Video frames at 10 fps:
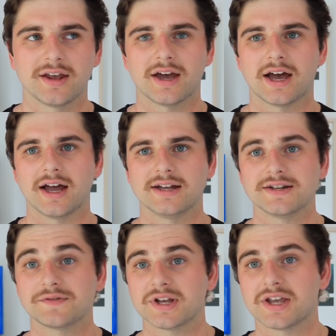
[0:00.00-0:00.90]

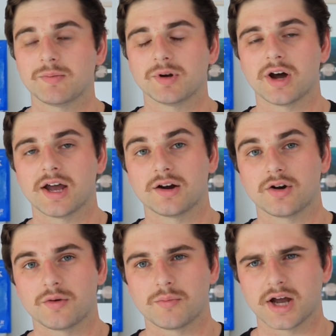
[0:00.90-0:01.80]
definitely keep an eye out
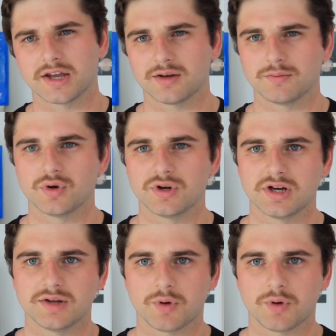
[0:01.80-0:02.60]
on my community